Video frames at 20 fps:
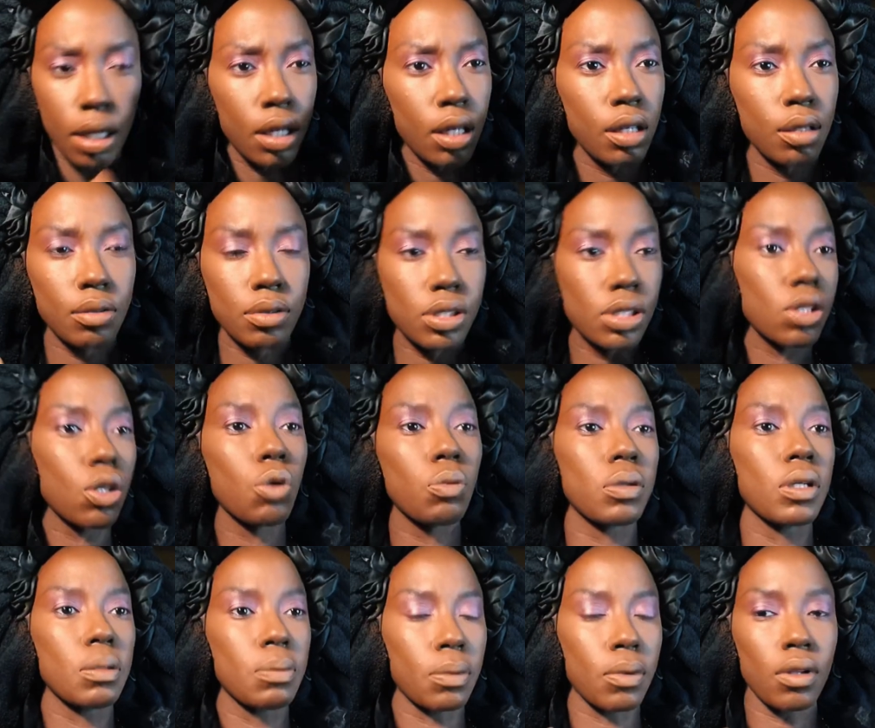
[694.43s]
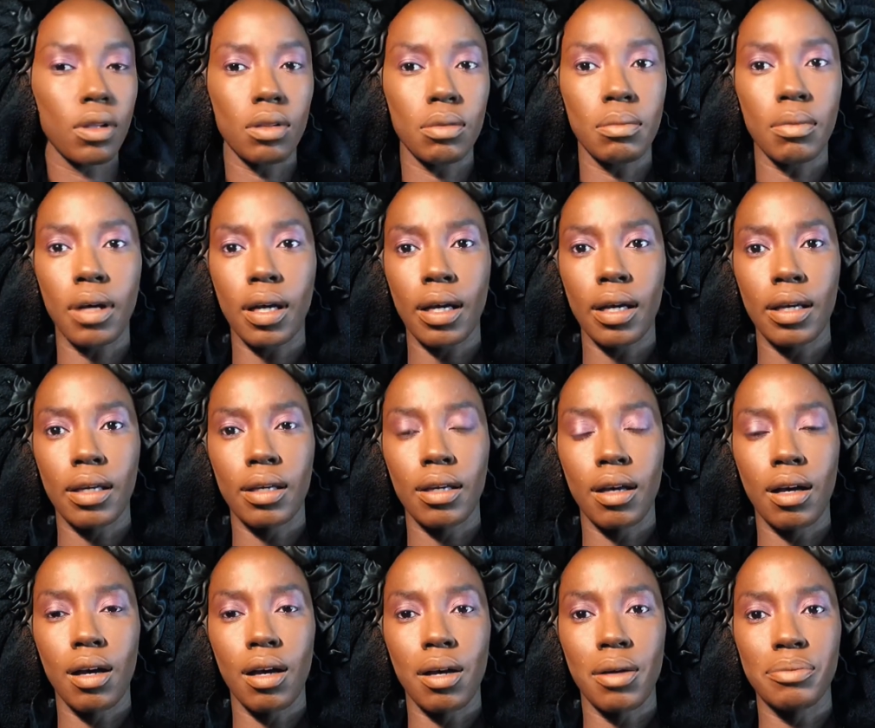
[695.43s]
show people my
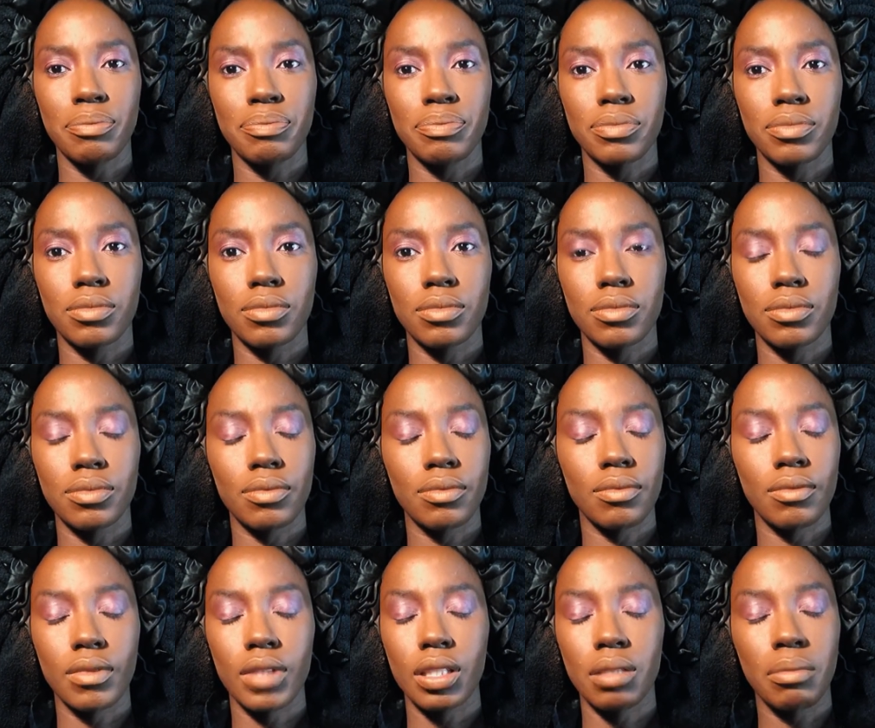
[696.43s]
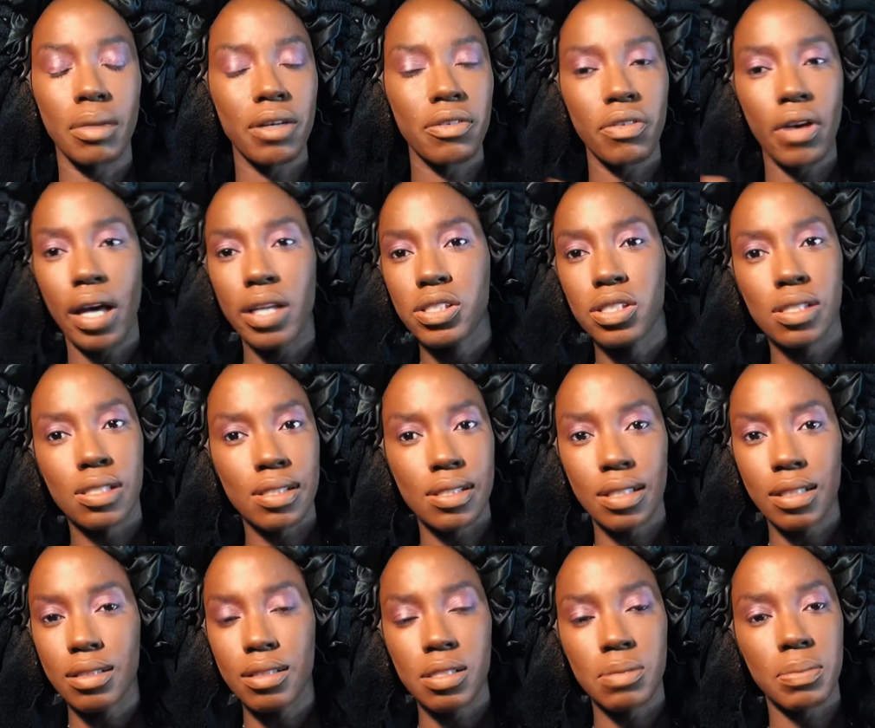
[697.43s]
my fashion
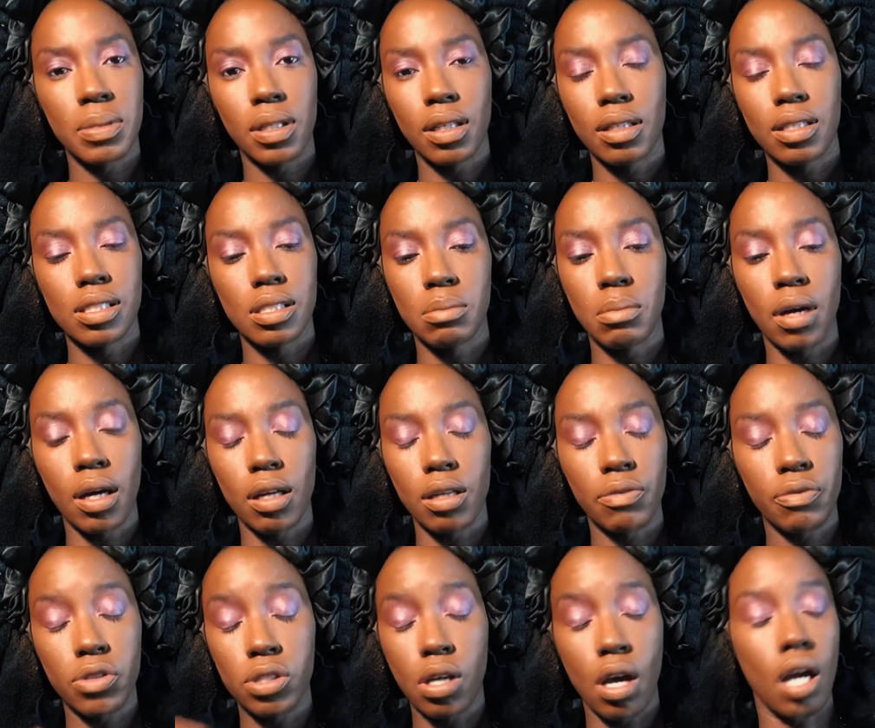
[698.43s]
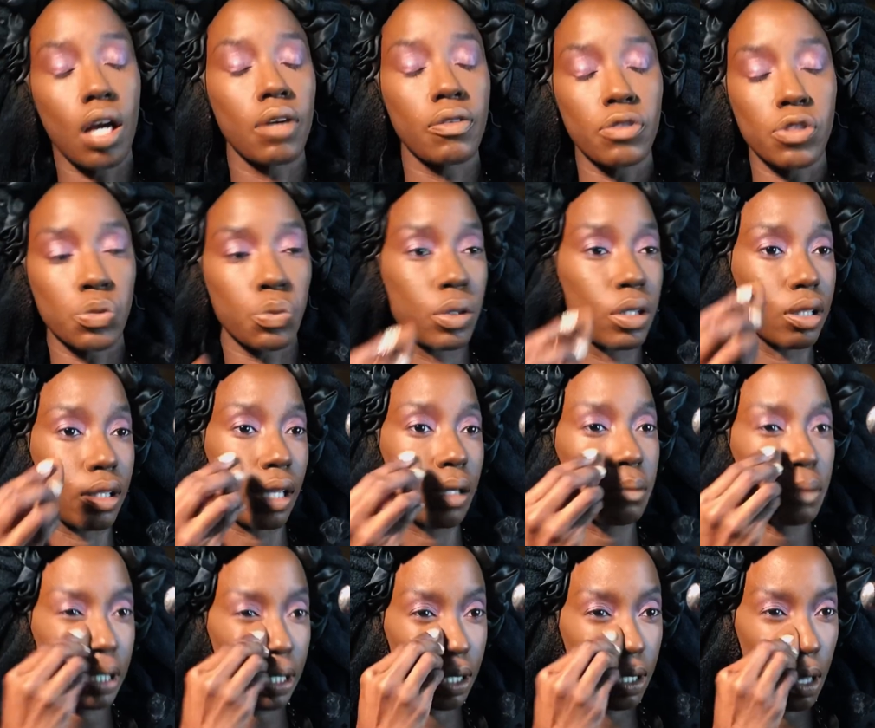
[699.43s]
sense because my photographers wouldn't let
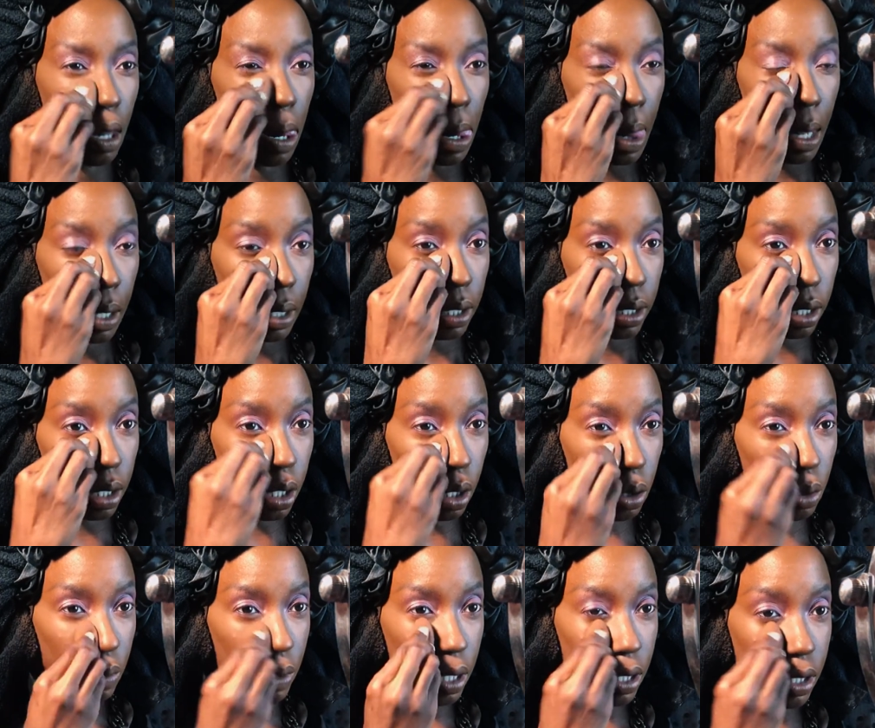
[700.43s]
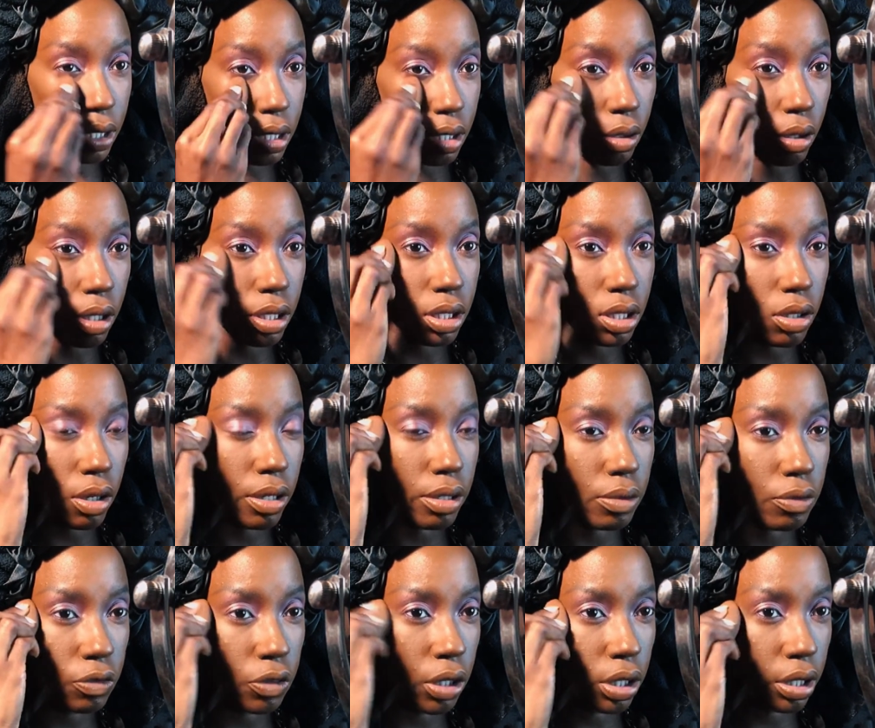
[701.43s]
me, you know. And so I started
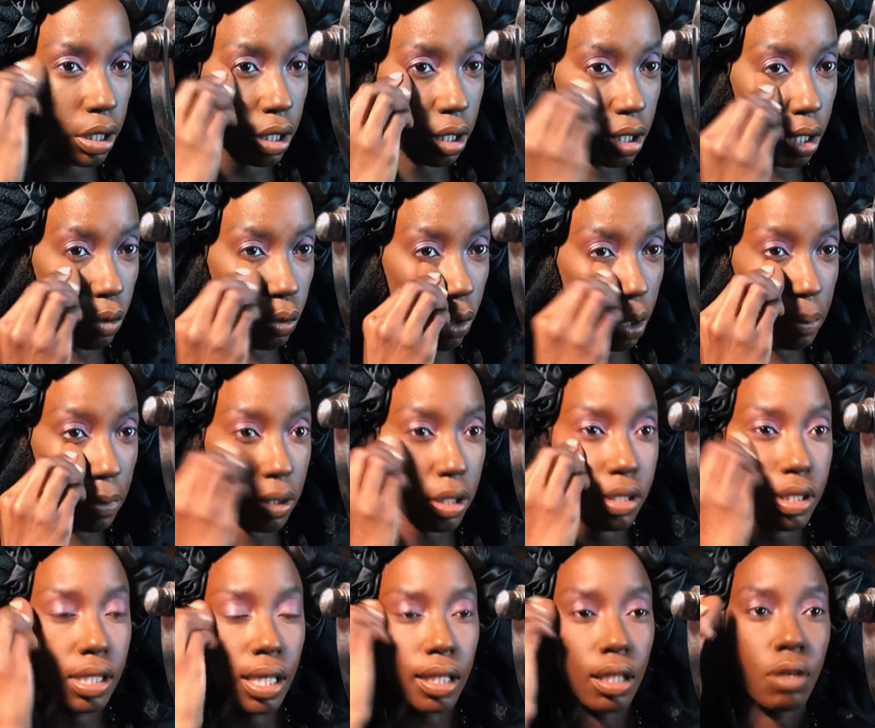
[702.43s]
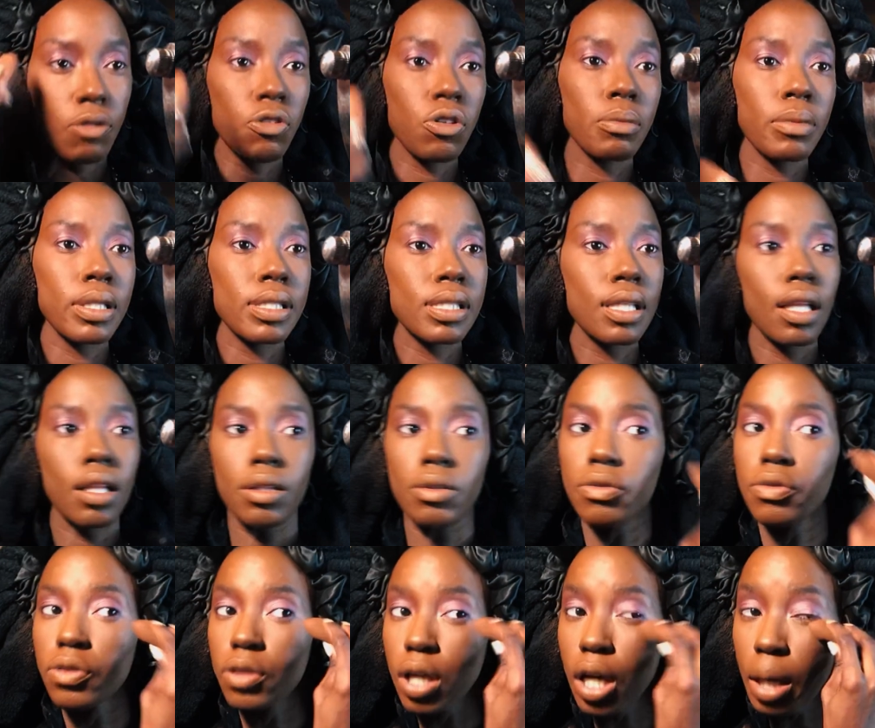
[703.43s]
feeling like, you know what, I'm going to stand up for myself.
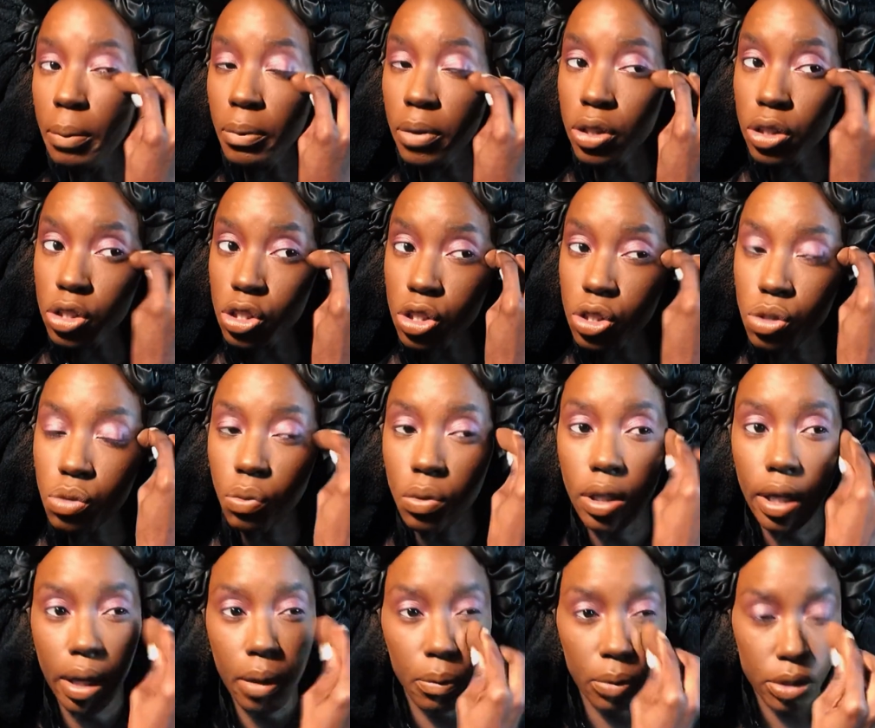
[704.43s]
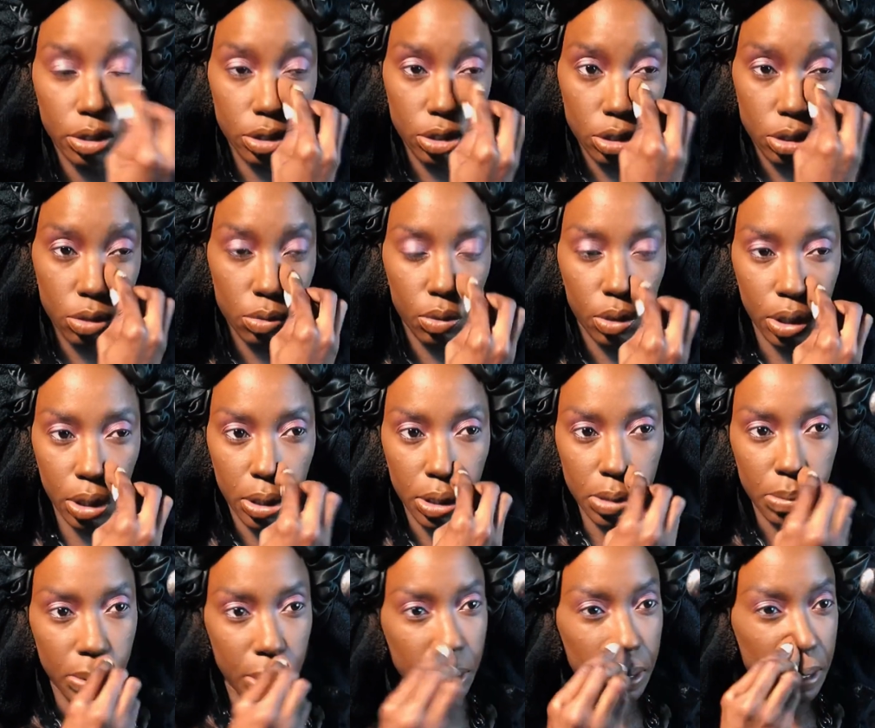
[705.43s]
I'm going to shoot what I want to shoot, and it is what
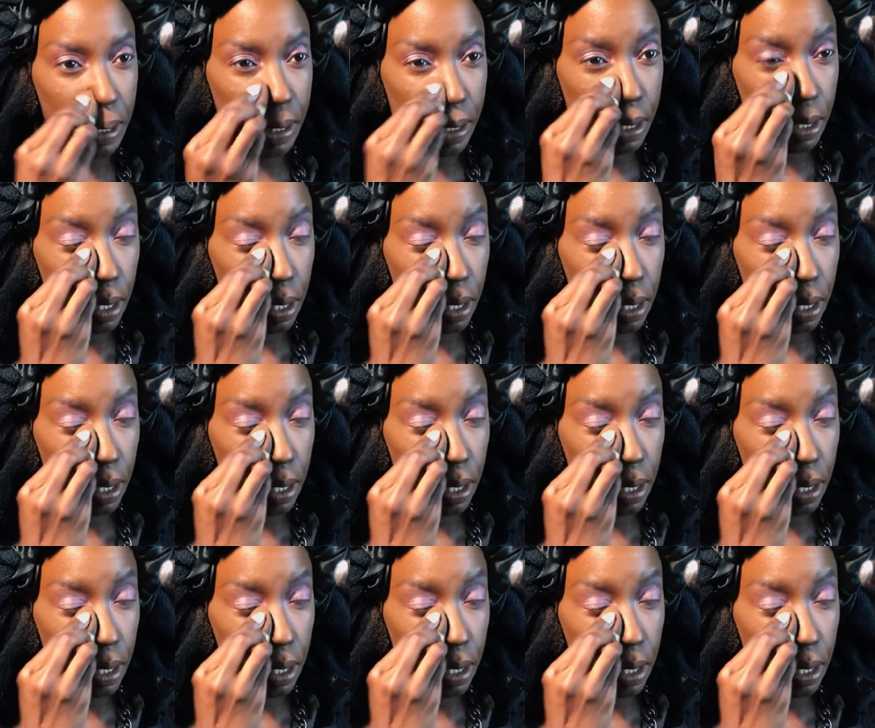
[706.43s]
it is.